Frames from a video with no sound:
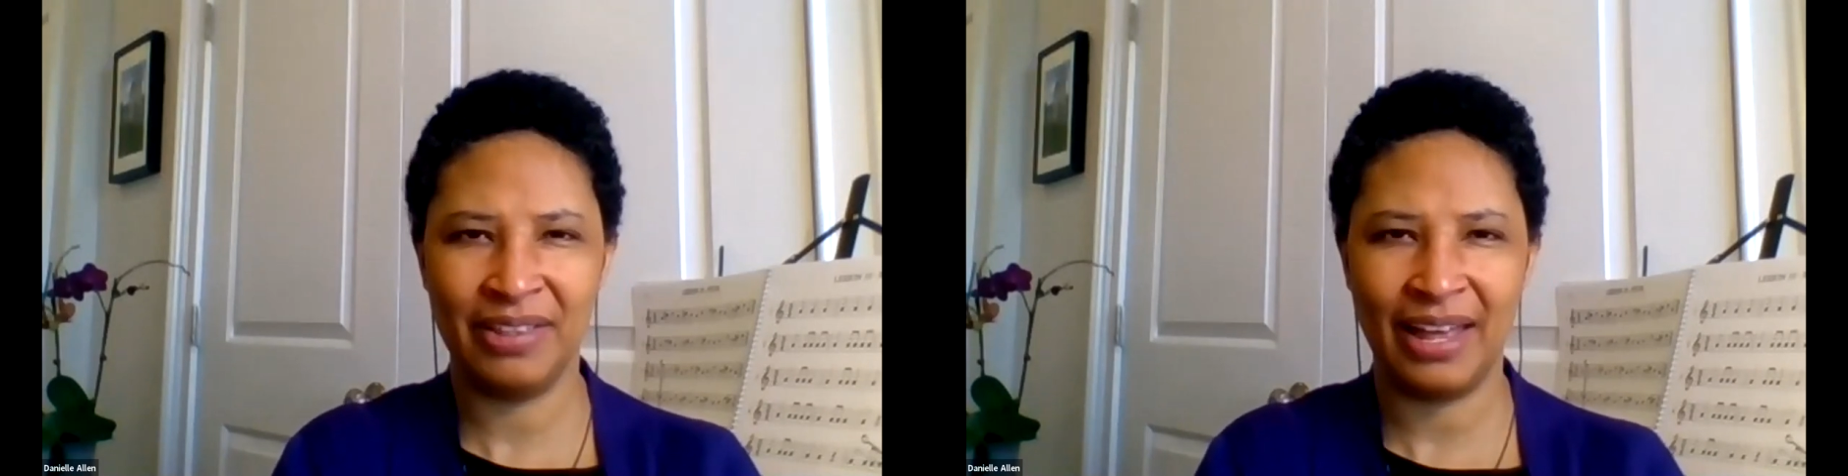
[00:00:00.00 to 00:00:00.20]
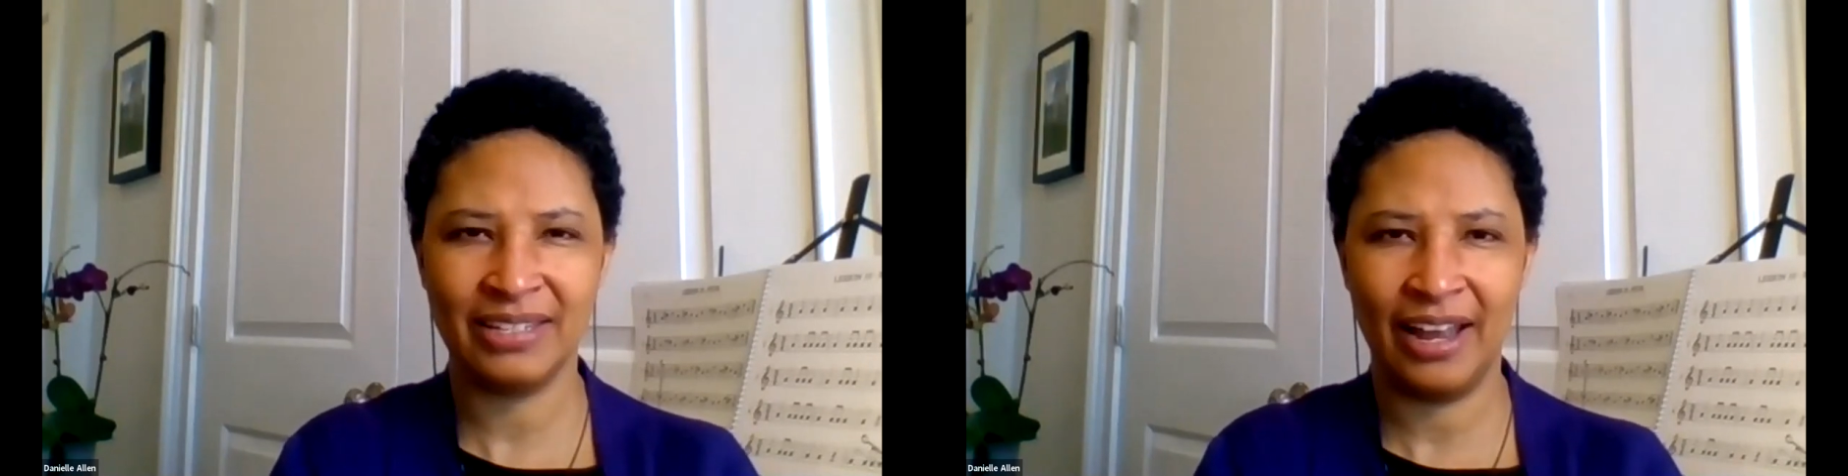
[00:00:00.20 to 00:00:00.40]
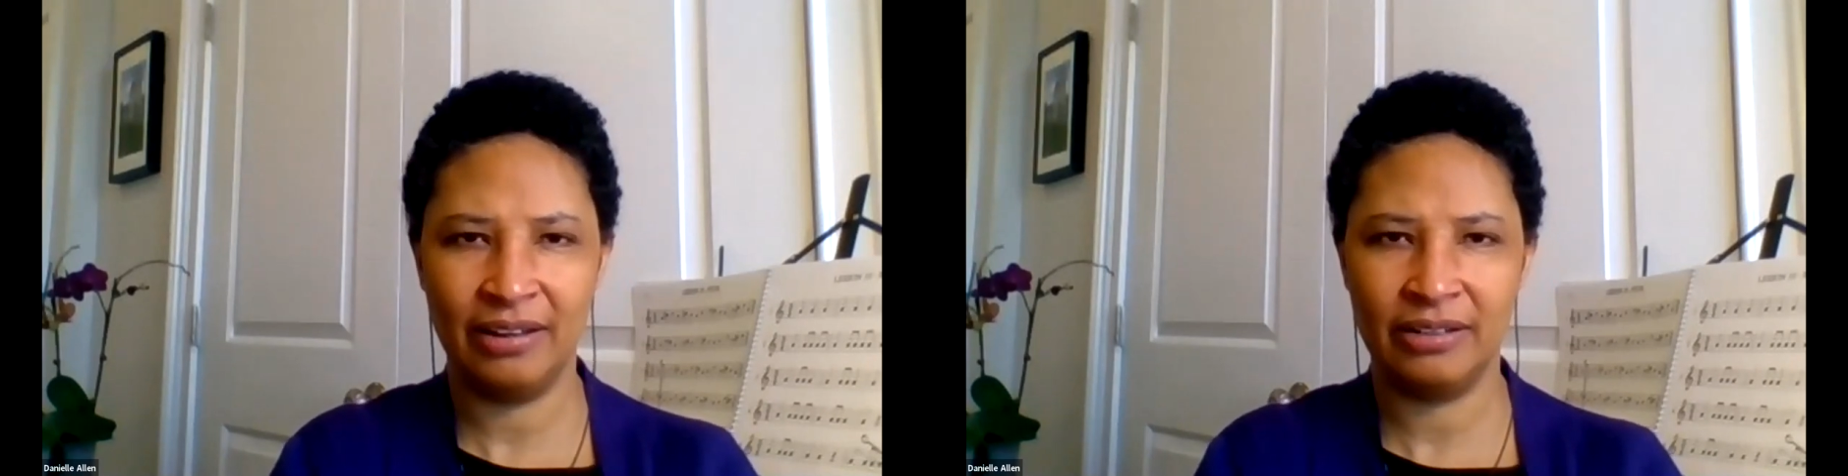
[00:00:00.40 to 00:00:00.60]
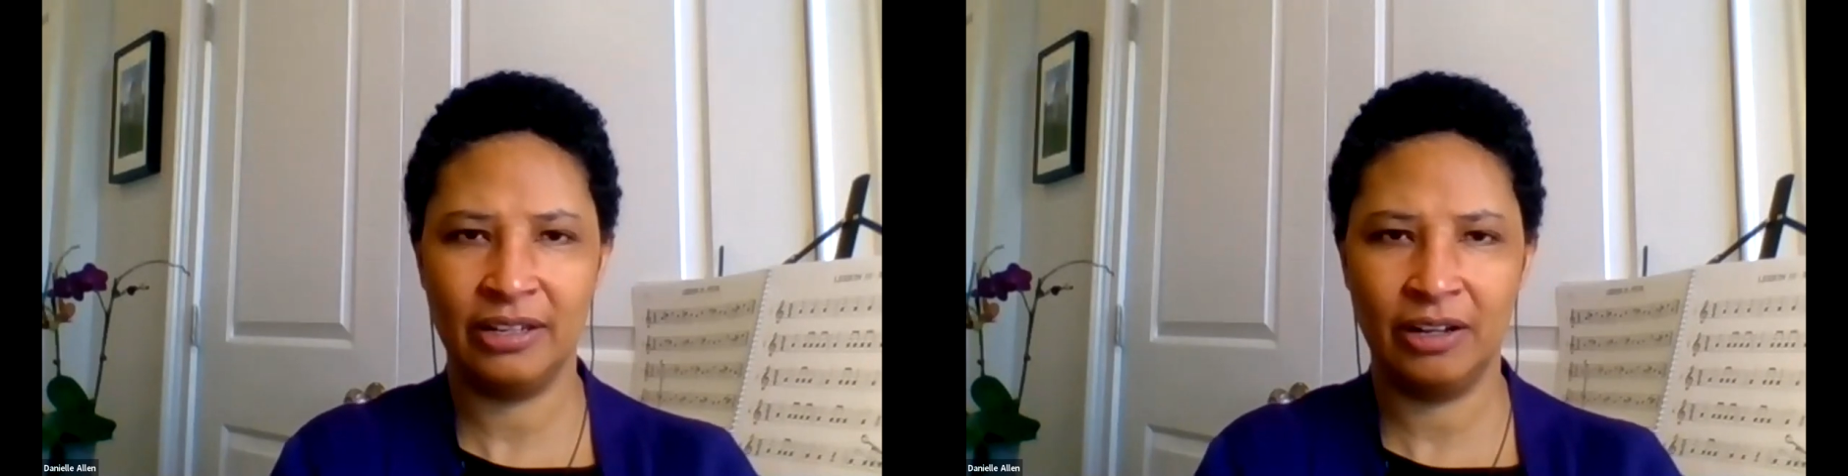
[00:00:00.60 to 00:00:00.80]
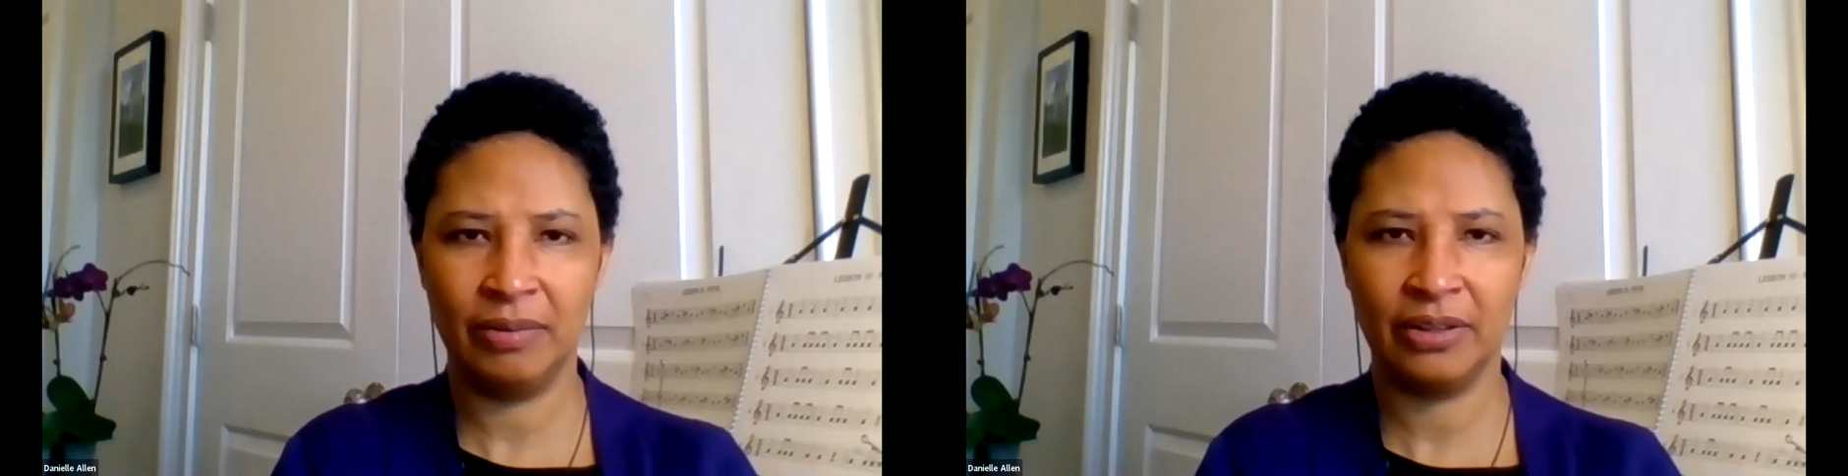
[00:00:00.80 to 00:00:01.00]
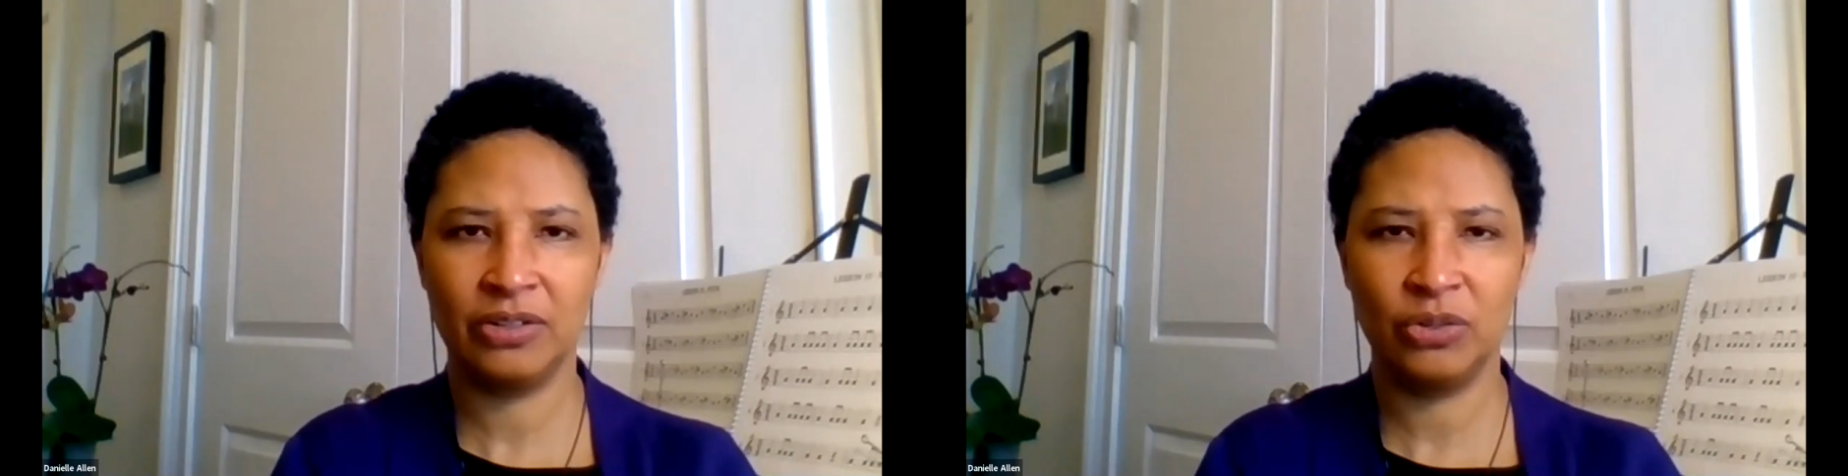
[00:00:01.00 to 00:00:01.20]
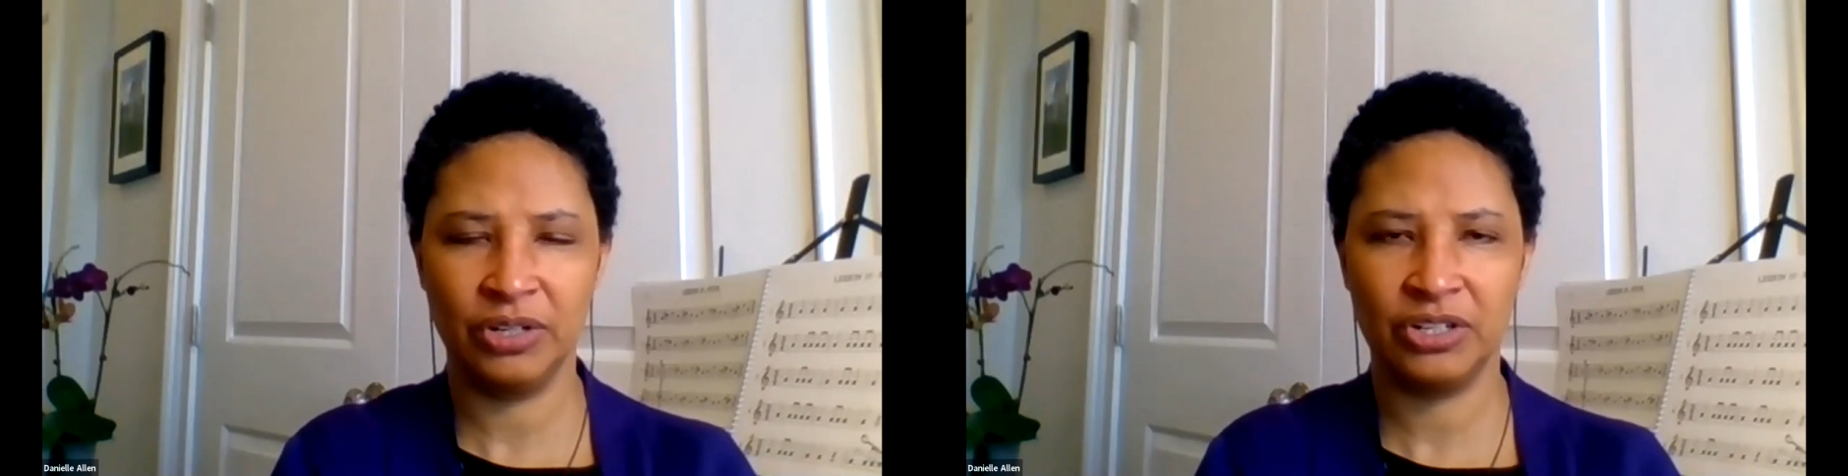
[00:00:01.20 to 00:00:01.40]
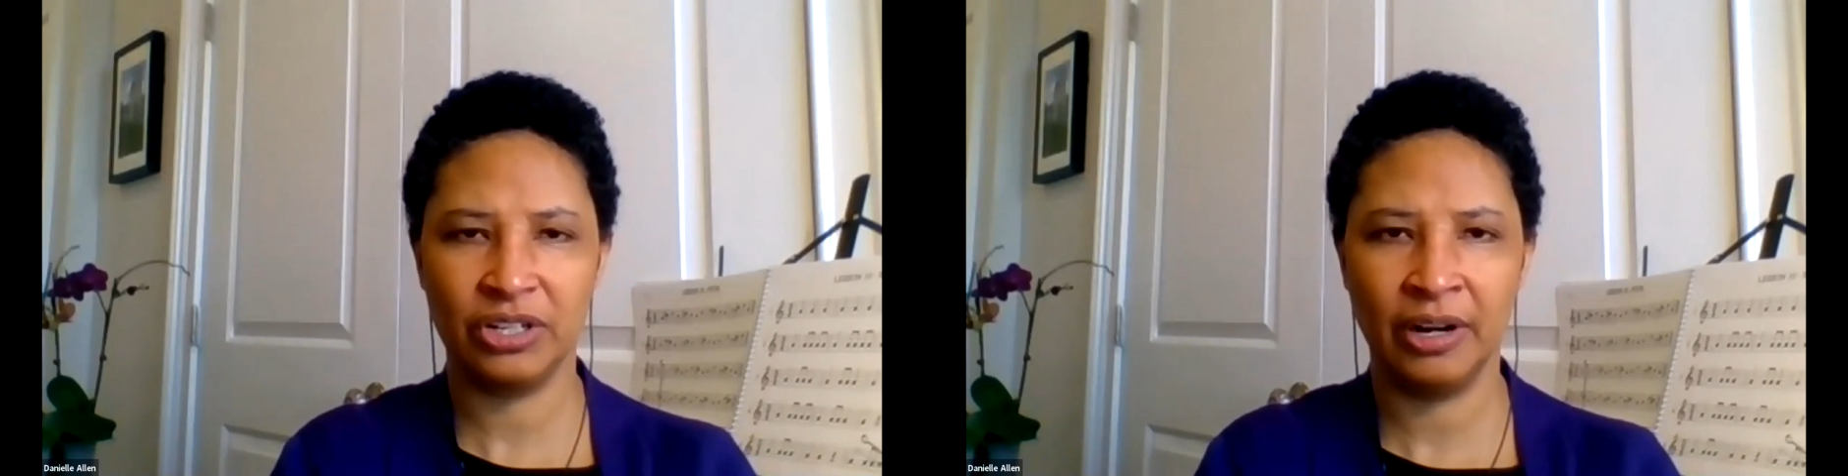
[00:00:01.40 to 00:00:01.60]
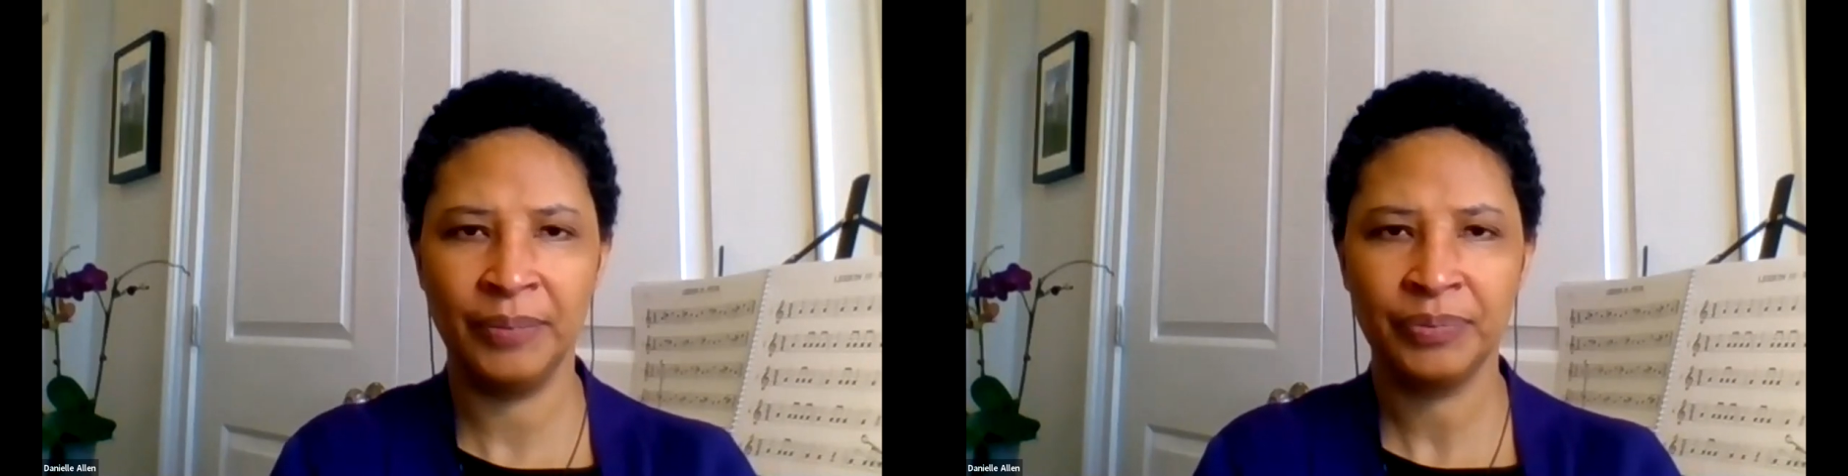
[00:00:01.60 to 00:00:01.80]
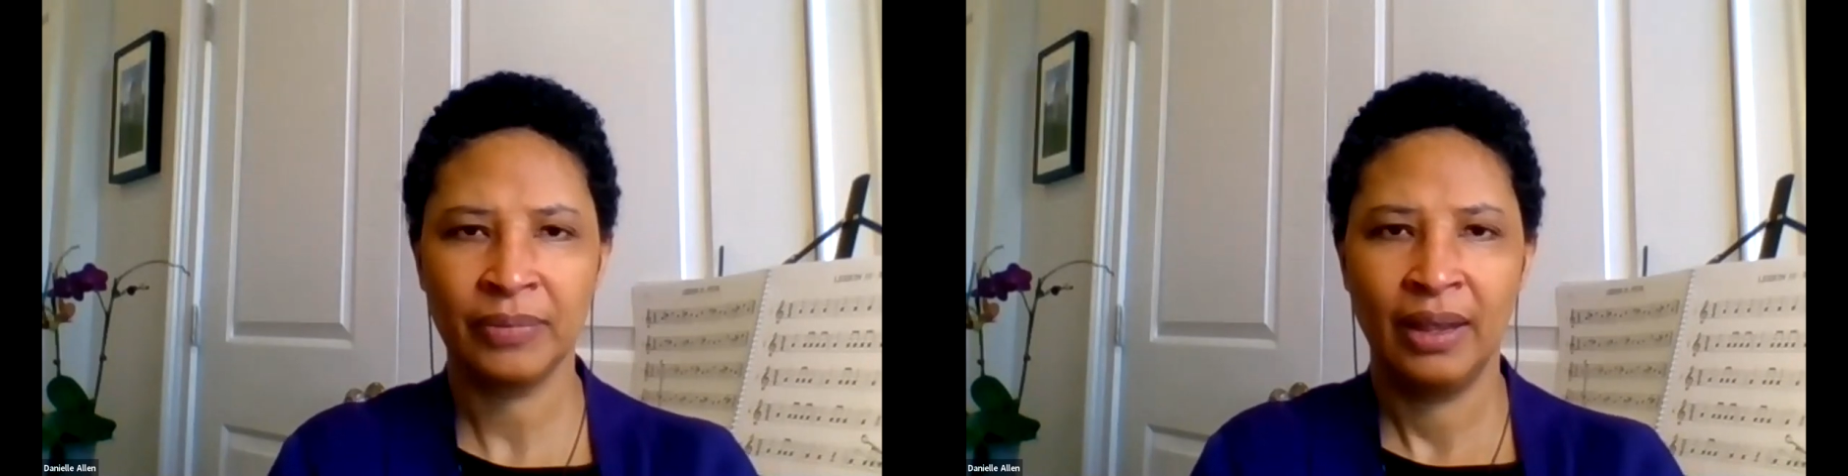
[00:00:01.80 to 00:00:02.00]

and that's how you deal with torture.